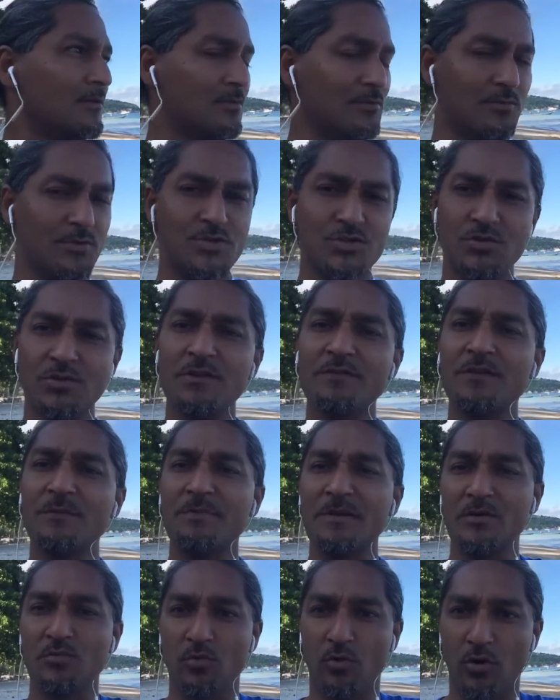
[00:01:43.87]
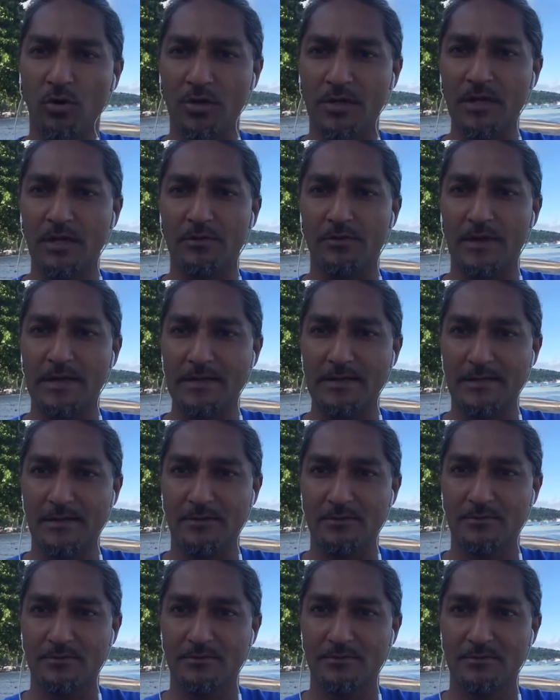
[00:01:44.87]
Would you even be walking right
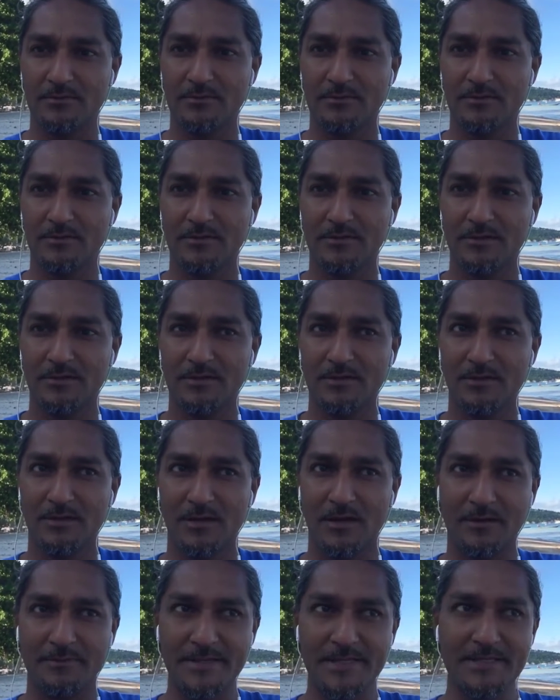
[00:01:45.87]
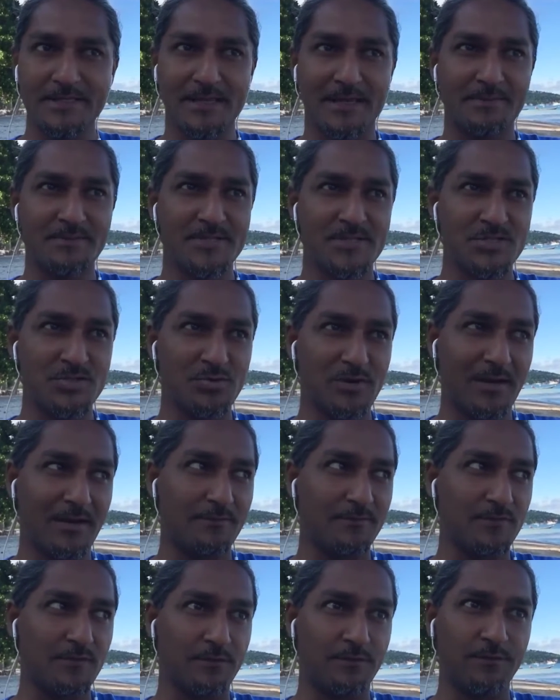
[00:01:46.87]
now? How many times did you
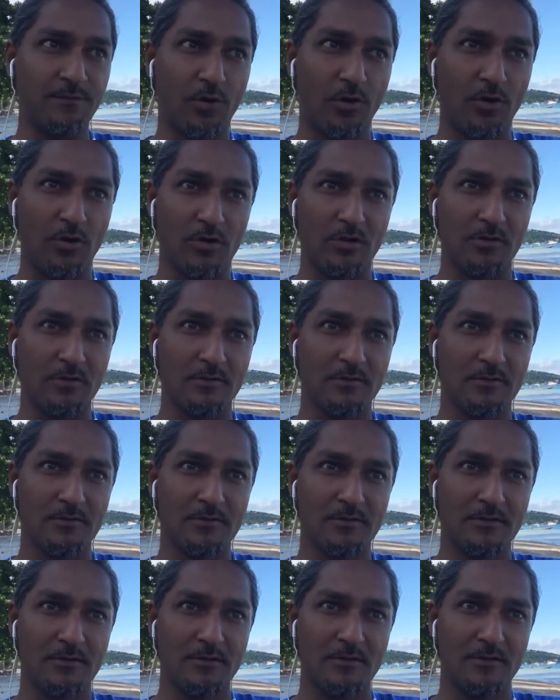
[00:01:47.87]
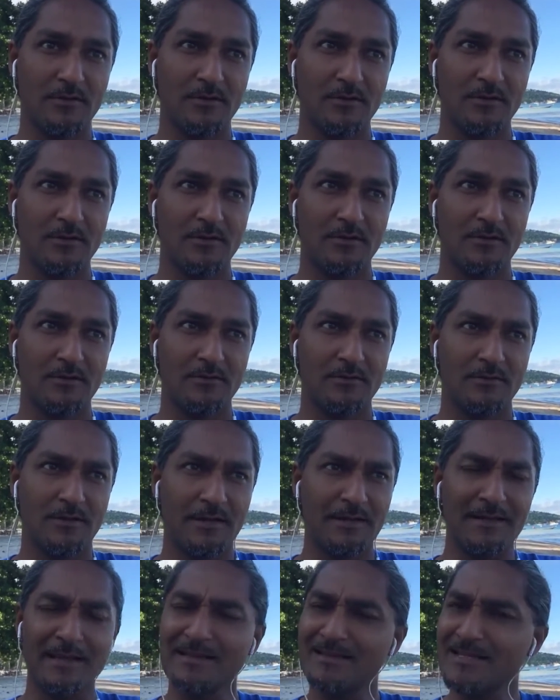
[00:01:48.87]
have to fall?
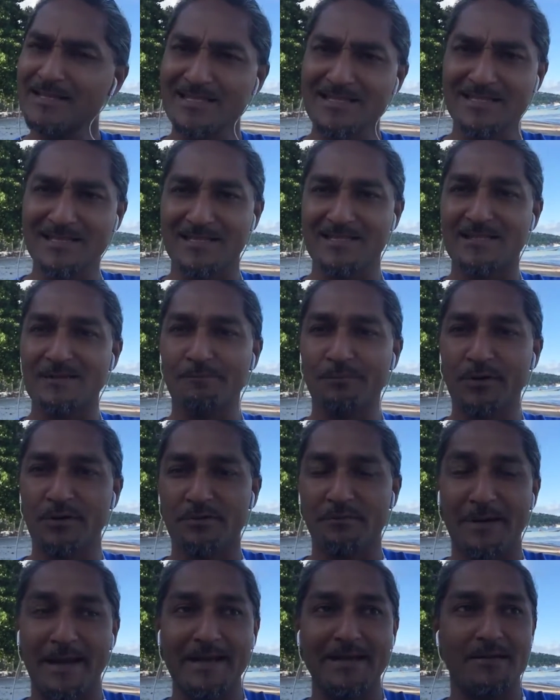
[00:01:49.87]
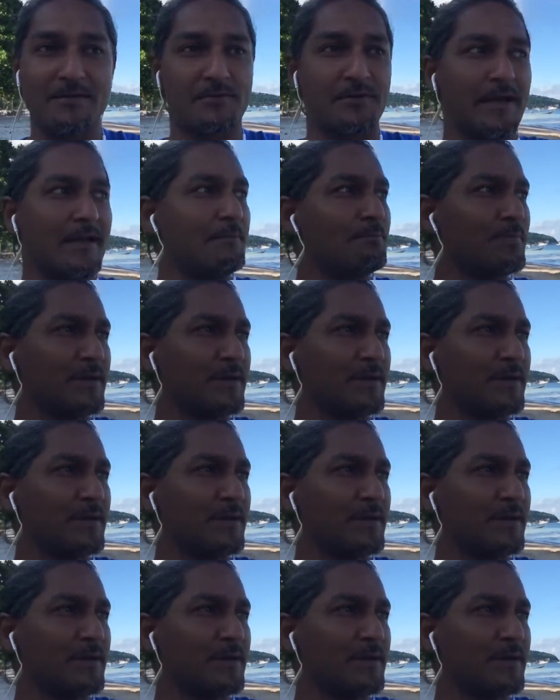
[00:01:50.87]
Right? Like, this is a simple reminder, right?